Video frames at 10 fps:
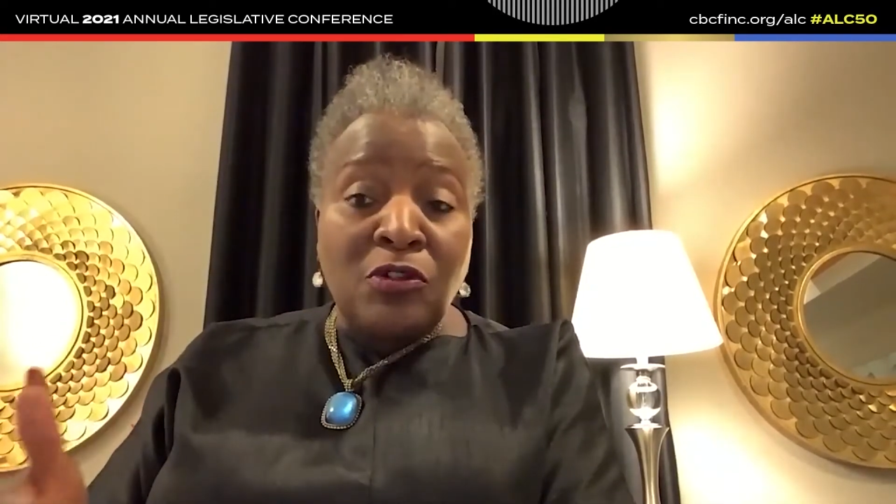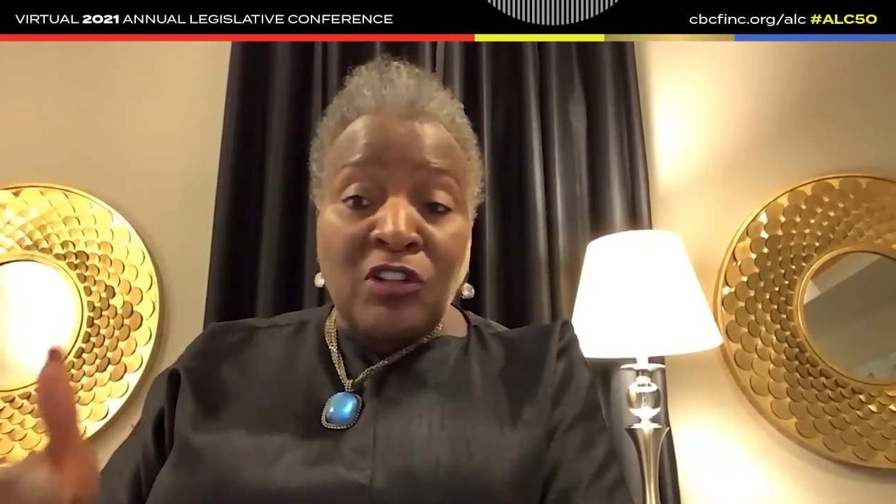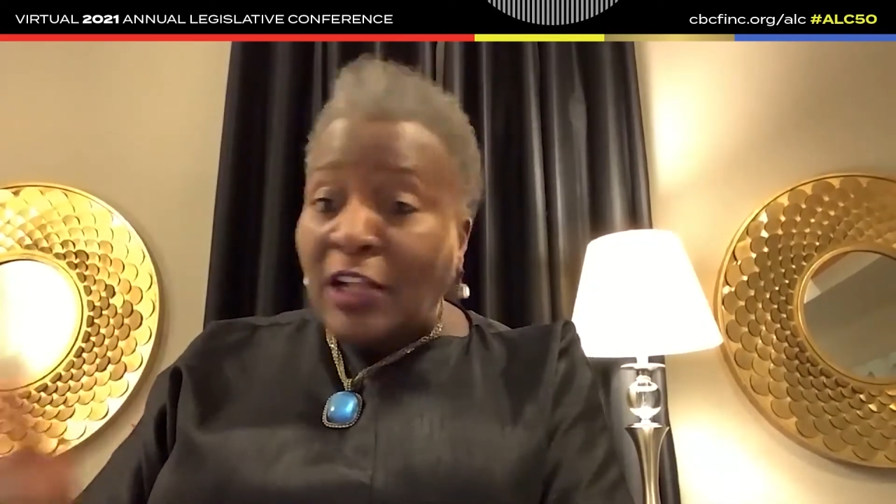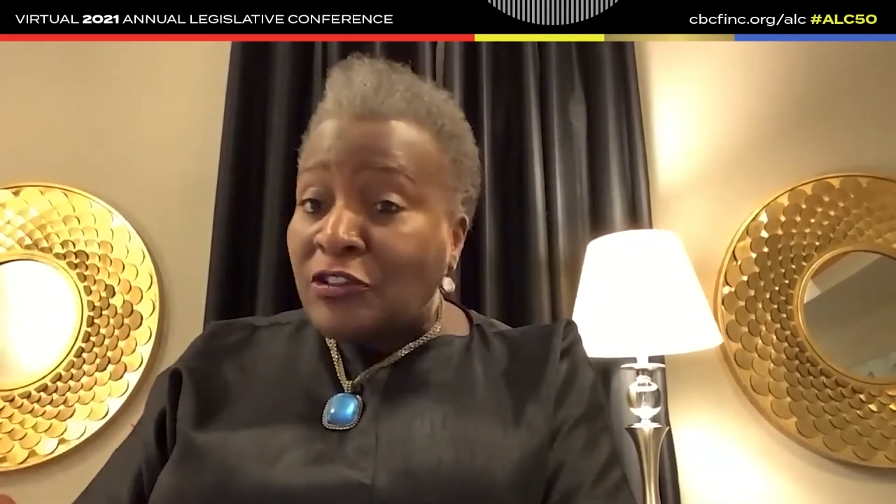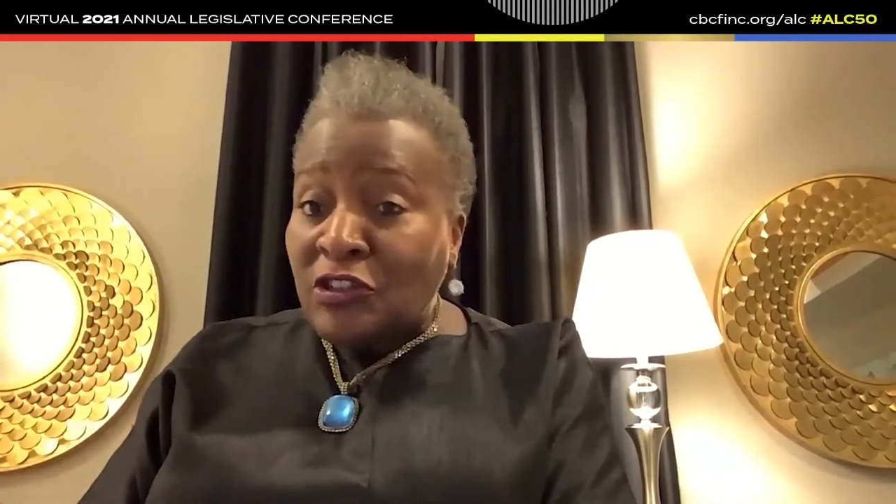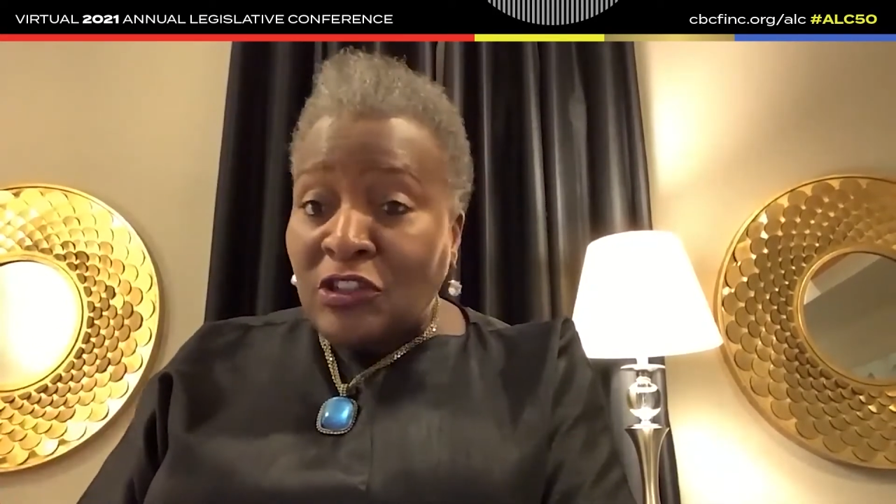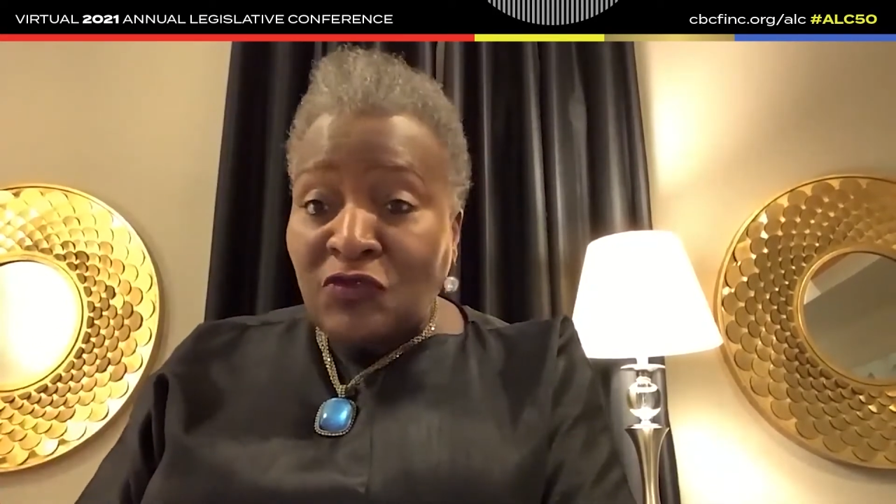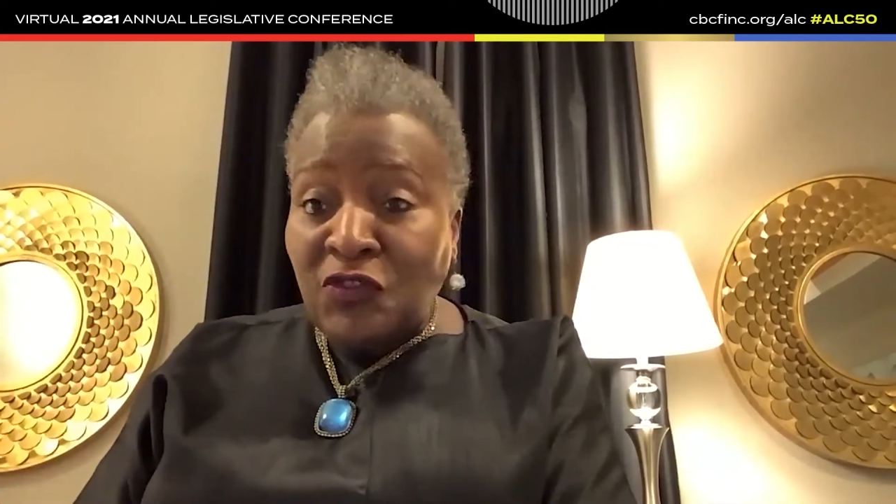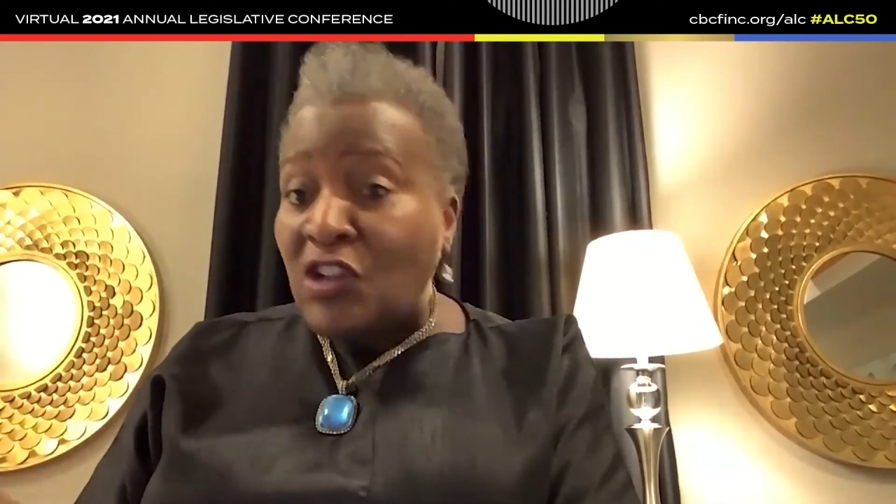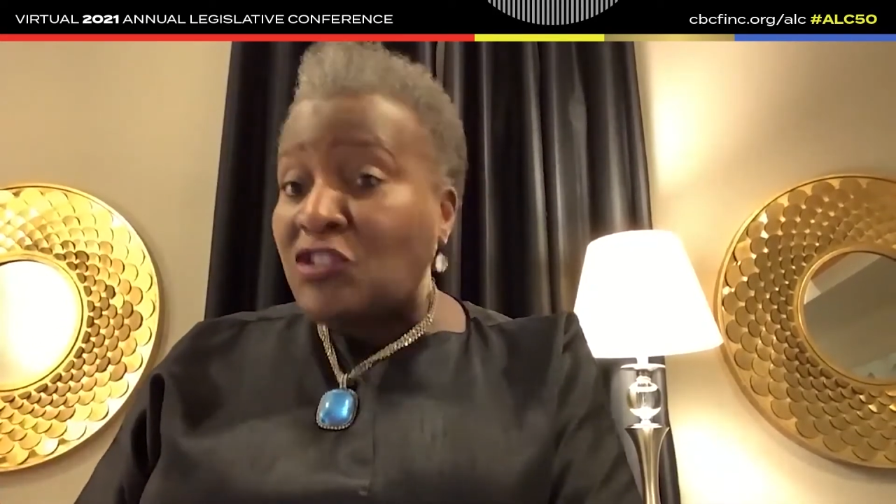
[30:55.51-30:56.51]
colleges
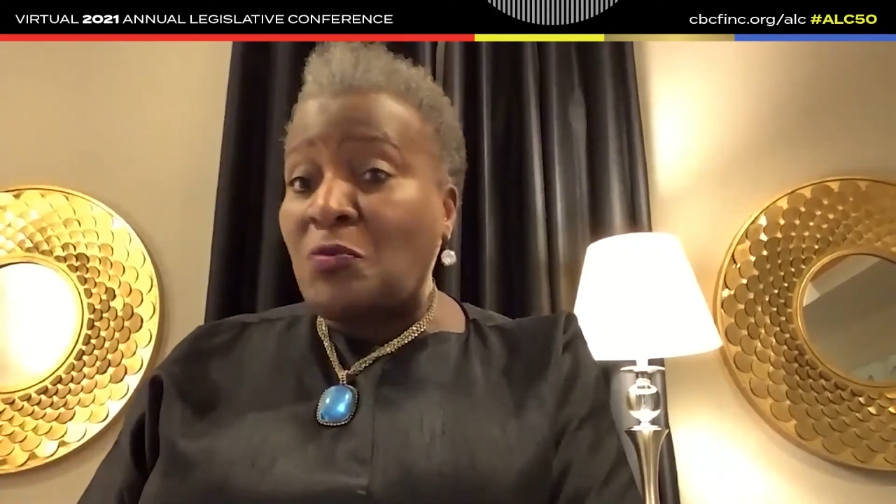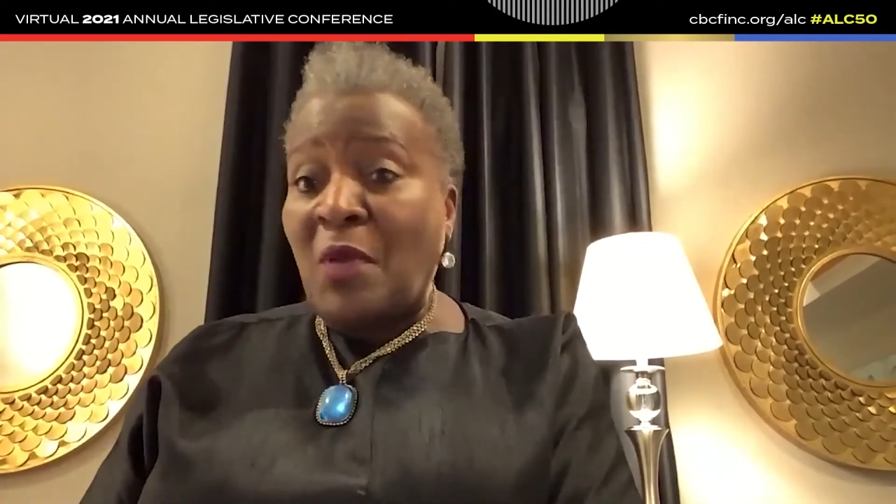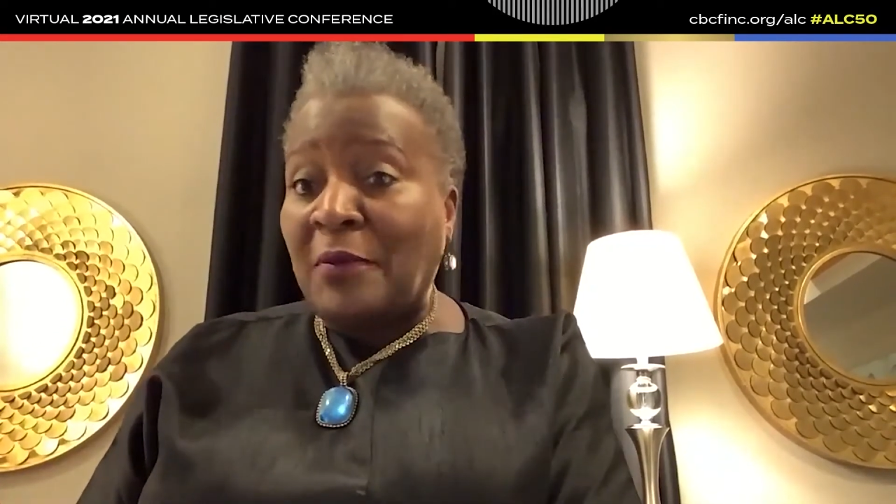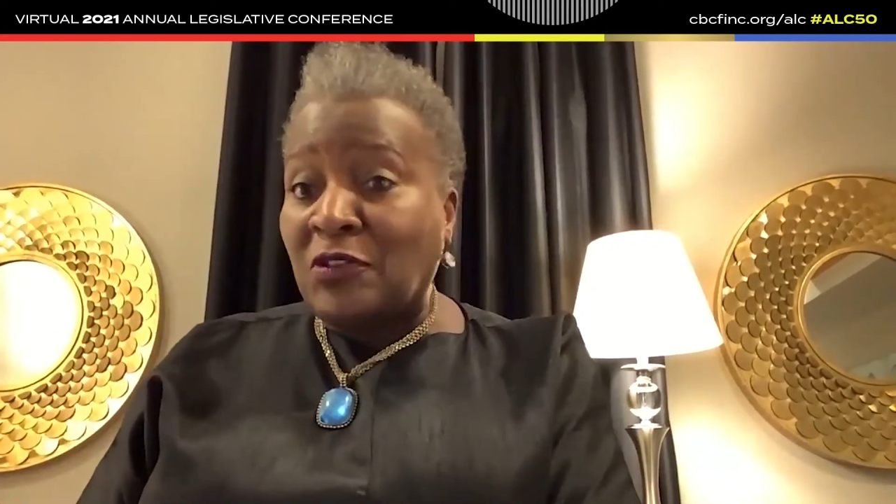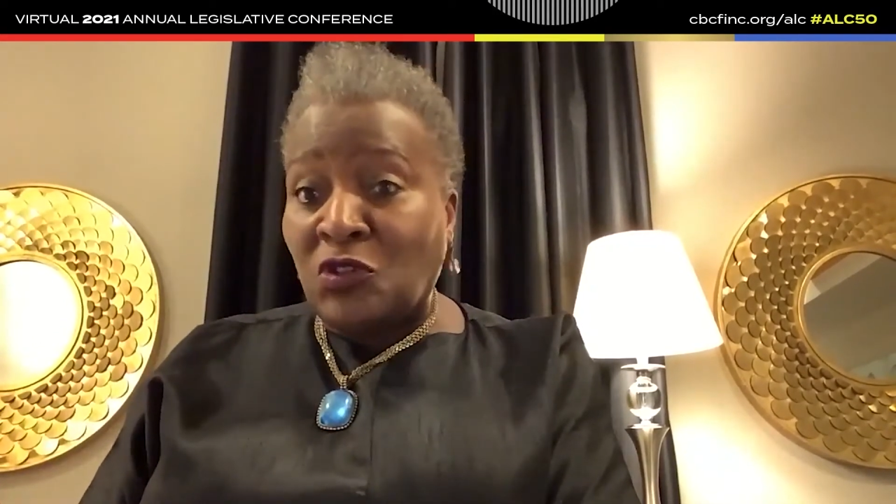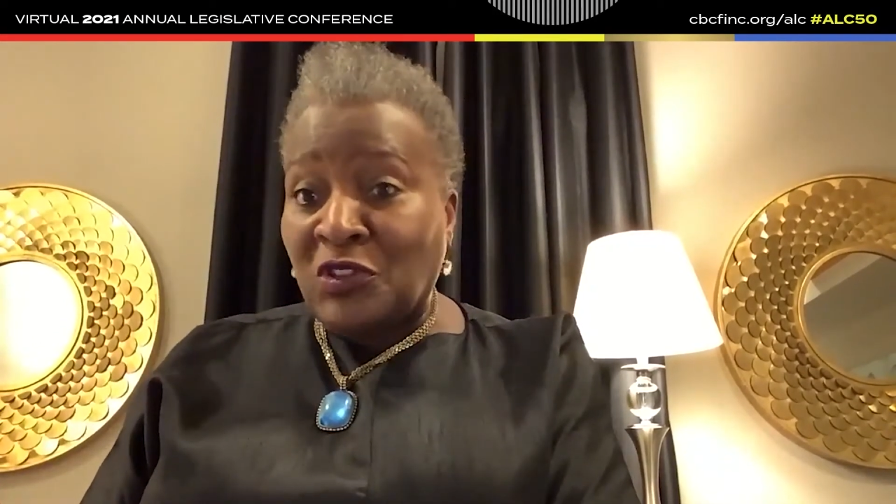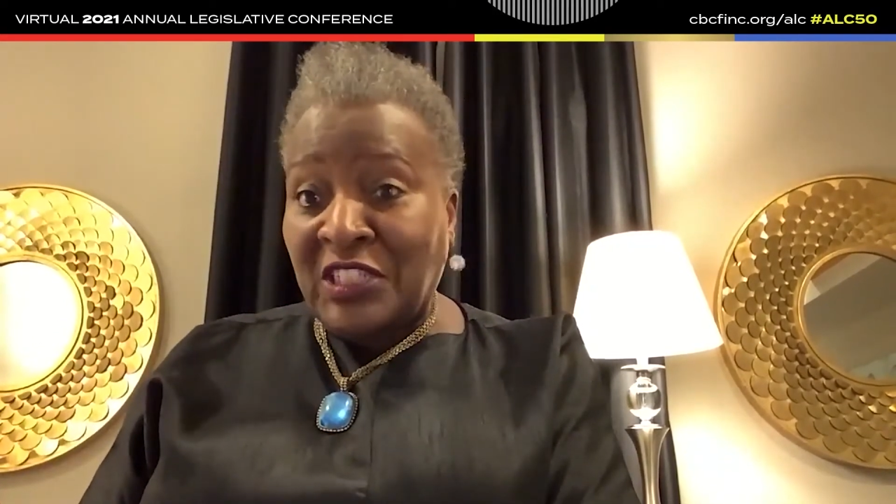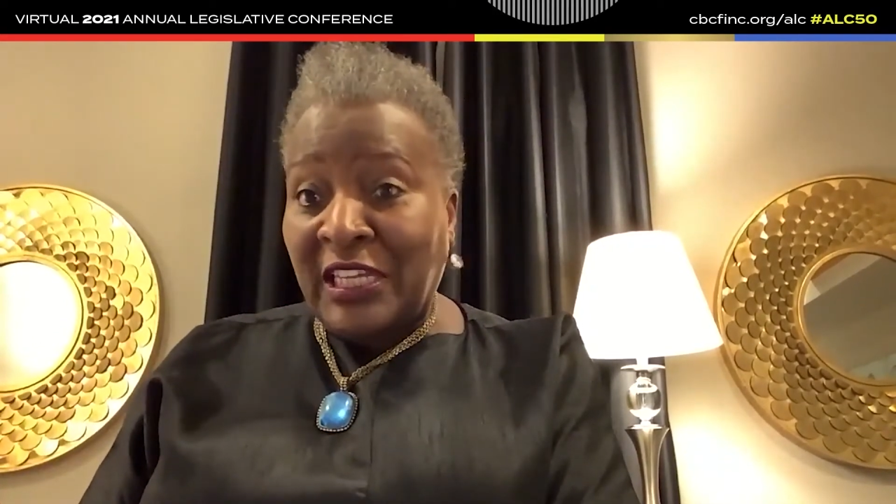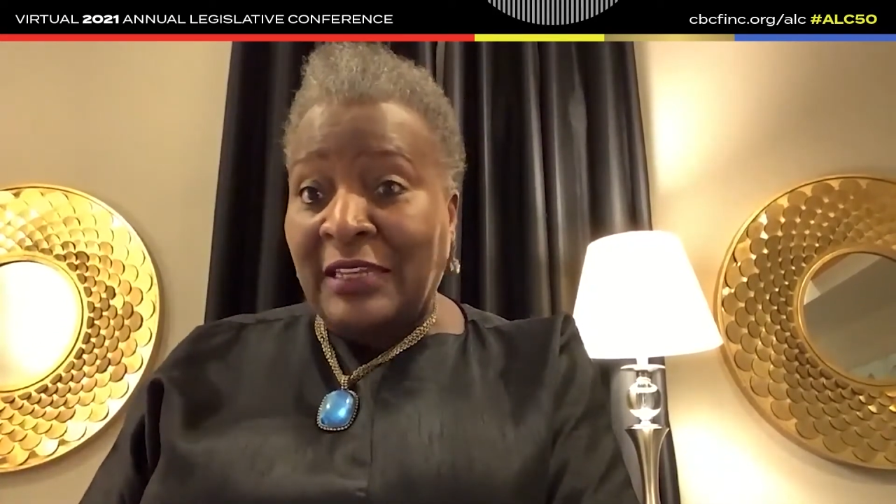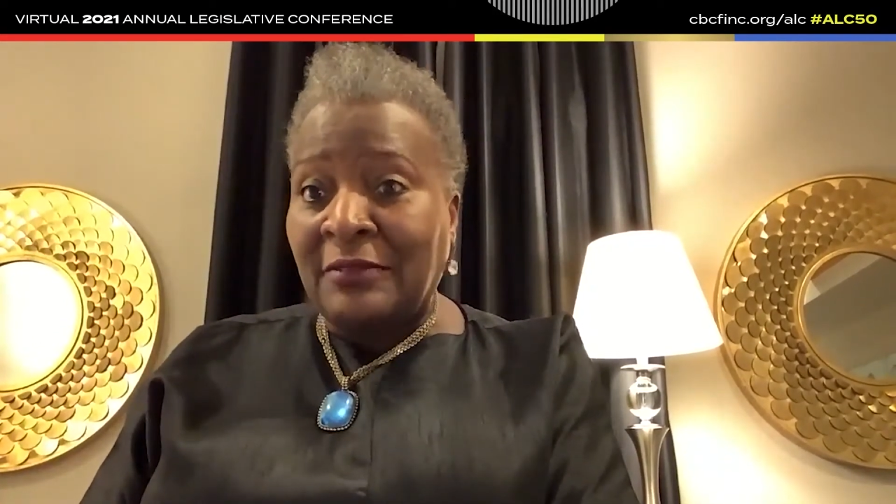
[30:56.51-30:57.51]
for us to be able to
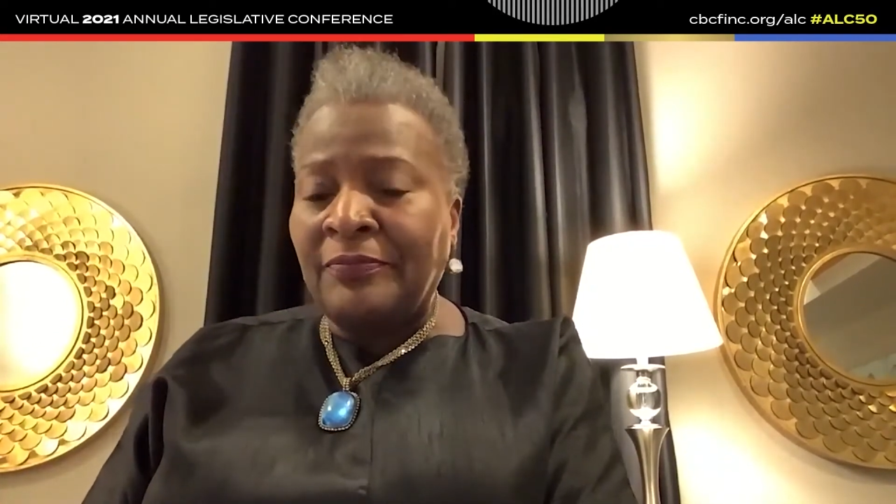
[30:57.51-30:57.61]
attend.